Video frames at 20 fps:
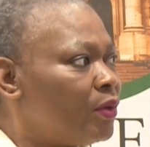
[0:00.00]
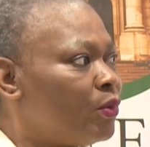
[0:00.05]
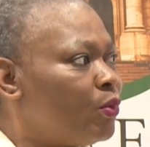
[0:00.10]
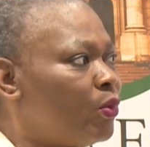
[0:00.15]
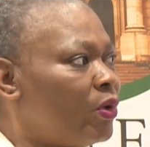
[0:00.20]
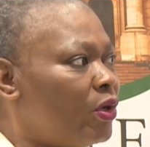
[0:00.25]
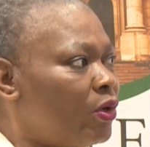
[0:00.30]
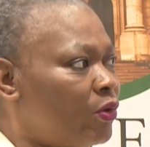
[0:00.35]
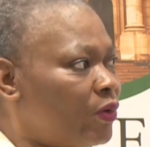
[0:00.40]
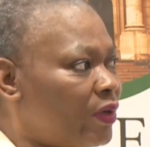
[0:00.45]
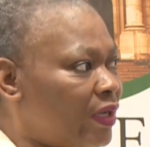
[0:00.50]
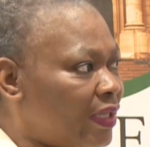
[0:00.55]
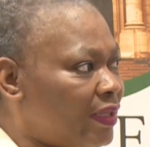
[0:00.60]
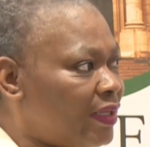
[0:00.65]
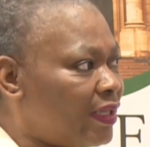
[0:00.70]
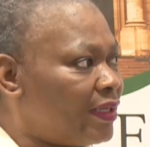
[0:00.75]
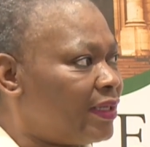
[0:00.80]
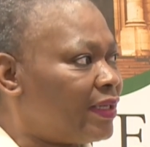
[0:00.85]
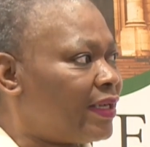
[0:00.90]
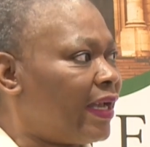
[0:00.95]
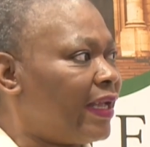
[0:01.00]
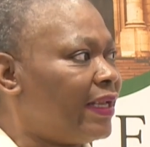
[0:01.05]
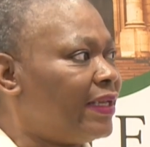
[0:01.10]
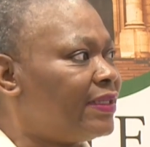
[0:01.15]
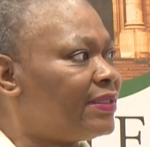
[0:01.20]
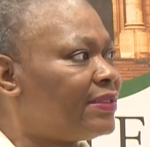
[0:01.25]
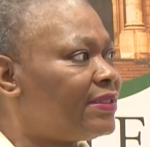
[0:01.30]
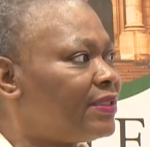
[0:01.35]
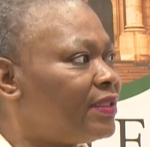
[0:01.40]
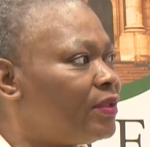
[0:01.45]
we look at the
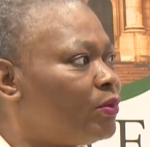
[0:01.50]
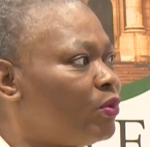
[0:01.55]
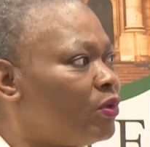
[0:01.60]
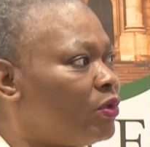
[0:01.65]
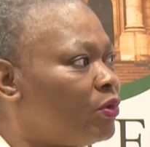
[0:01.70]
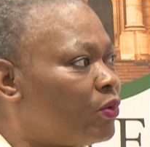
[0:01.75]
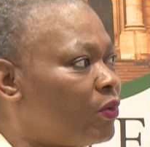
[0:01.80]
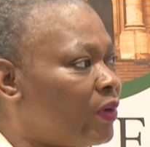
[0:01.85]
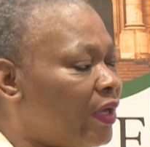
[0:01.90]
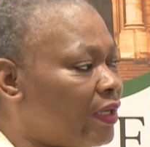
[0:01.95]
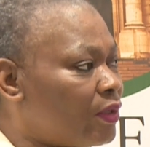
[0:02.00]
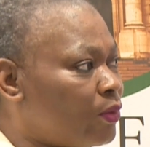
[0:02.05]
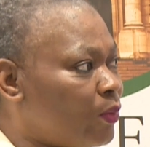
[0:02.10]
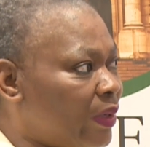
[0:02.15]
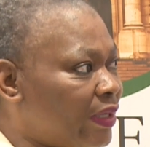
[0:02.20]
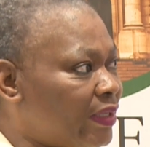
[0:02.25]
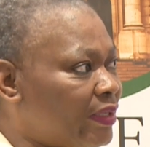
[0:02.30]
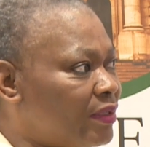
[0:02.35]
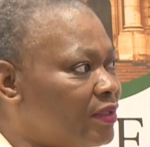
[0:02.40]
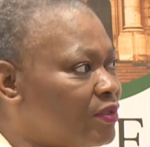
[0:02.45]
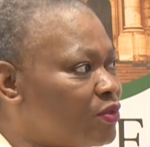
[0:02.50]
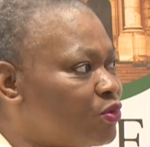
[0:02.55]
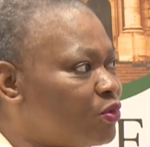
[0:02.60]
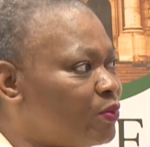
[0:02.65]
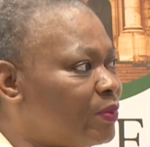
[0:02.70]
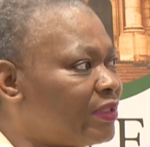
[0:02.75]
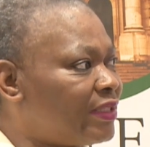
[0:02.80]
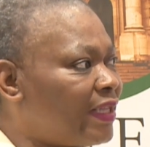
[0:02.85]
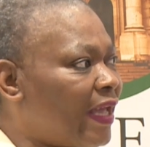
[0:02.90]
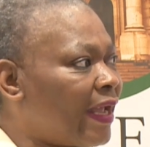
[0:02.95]
legality, we look at what needs
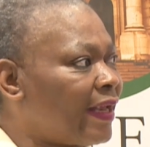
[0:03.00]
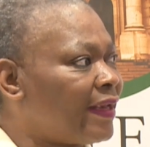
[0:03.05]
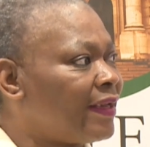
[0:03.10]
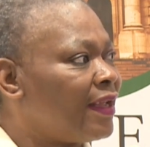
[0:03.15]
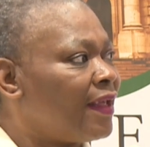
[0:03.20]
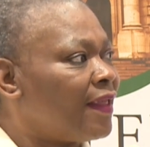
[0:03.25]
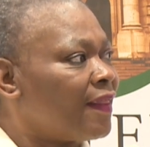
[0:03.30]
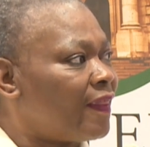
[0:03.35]
to be done.